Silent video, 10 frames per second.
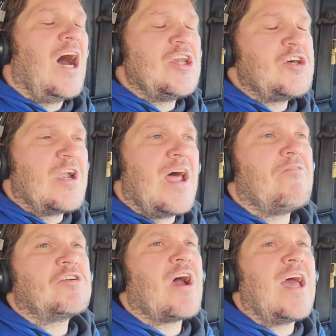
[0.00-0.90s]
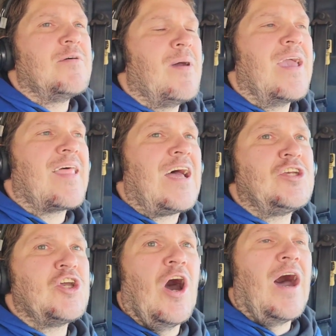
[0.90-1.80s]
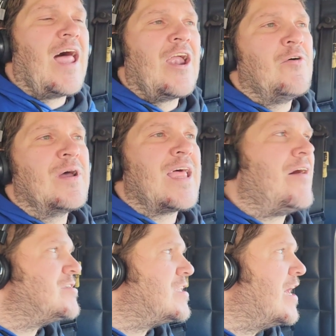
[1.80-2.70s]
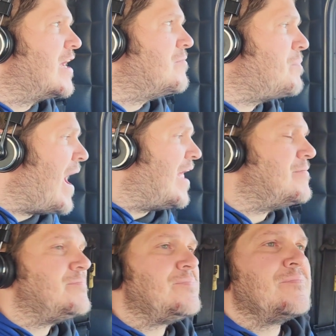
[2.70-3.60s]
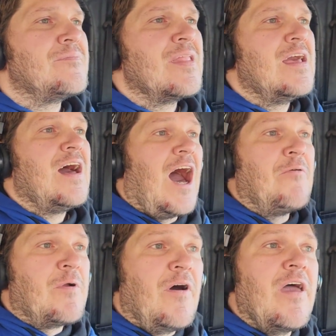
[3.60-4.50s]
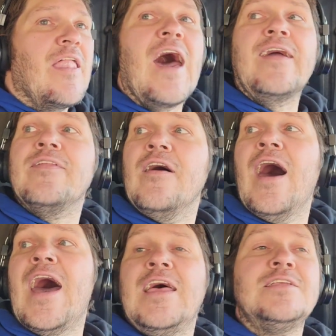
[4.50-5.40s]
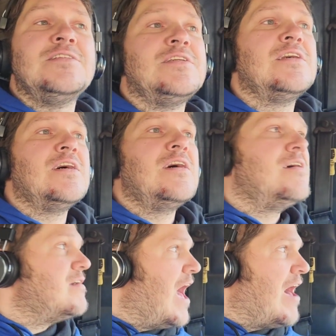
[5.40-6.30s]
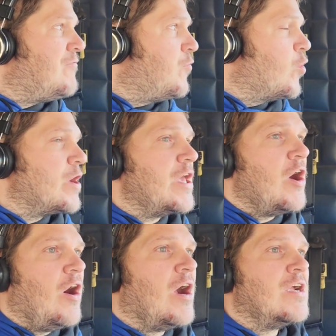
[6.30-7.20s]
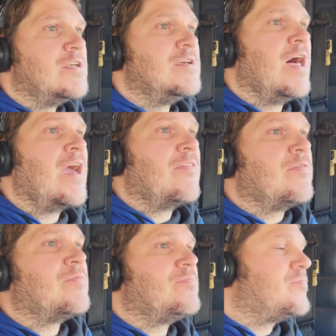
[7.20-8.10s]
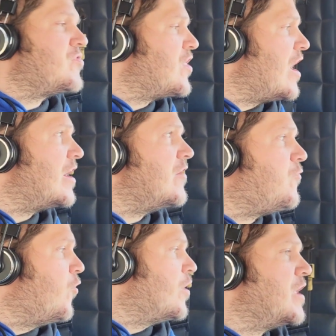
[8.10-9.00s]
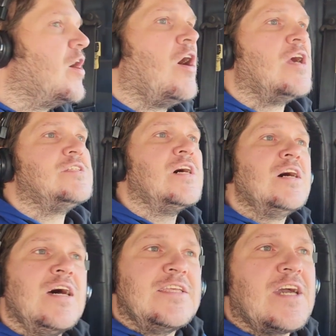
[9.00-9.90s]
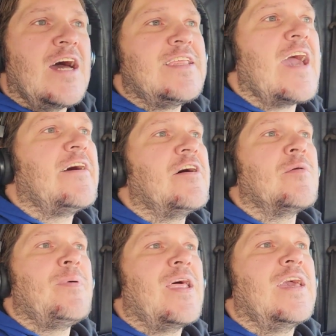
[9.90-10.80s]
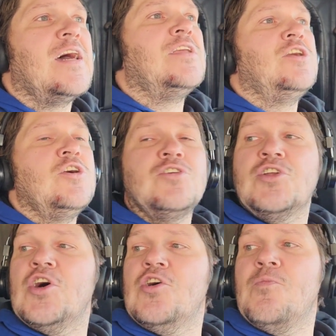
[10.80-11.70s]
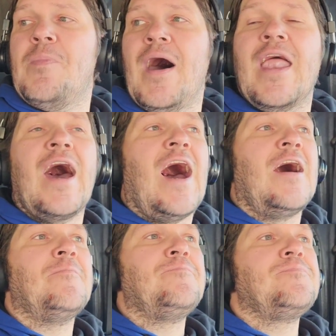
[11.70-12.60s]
I should have never tried to make that shot. I don't know what was thinking, but I really liked the lens. At forty yards, like thirty, forty yards. It's gonna take a little bit of getting used to, but uh,